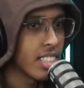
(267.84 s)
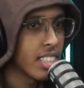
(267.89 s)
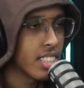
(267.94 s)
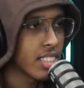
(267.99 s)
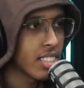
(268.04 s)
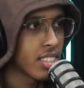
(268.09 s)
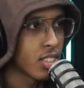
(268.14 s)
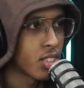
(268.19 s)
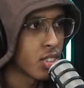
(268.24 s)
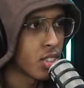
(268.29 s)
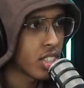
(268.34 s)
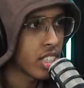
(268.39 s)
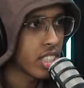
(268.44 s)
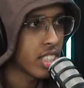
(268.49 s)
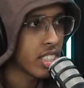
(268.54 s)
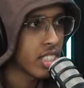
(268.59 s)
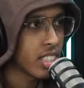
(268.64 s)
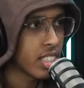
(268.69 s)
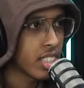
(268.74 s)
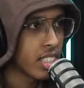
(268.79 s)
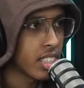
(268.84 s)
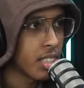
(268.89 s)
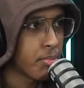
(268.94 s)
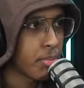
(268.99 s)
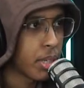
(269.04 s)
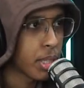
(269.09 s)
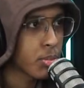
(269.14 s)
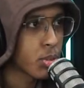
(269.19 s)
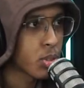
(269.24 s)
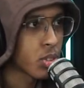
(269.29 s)
Is the Turkish
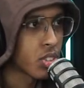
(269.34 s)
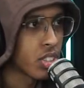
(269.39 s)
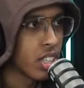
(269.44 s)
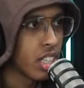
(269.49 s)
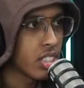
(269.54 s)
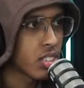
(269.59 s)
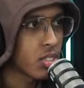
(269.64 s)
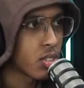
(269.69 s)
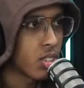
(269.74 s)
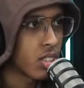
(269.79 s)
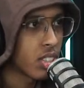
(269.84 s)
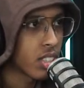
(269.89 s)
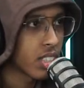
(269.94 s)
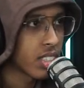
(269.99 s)
passport really strong?